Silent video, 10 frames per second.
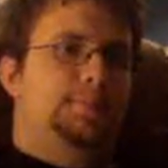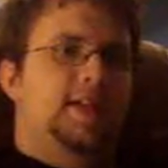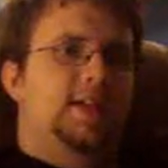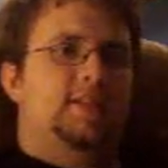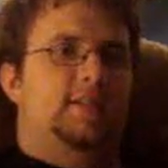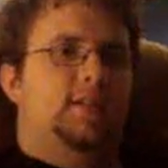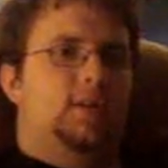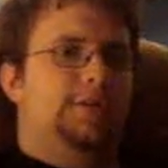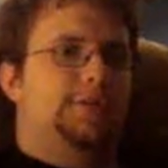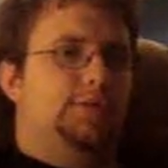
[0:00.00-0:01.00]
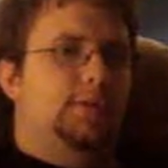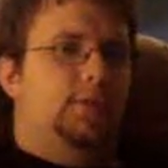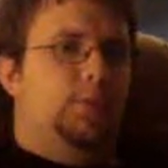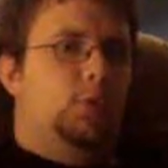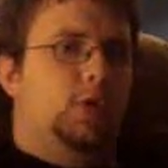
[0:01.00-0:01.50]
Miz and
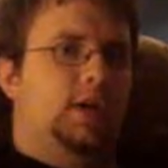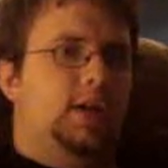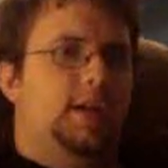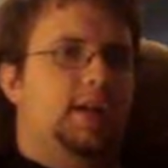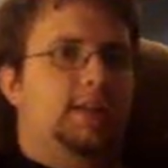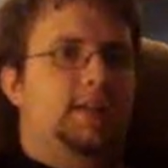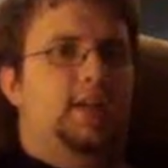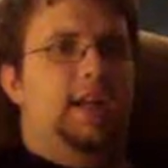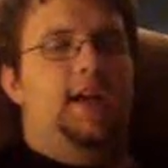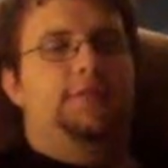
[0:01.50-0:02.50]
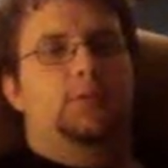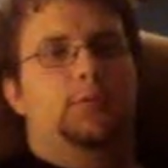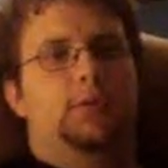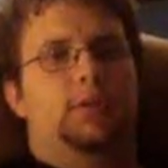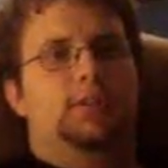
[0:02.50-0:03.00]
R-Truth won, and then
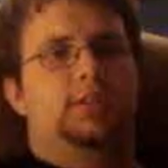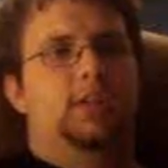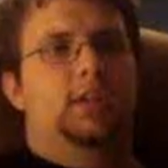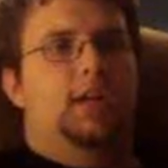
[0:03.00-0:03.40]
afterwards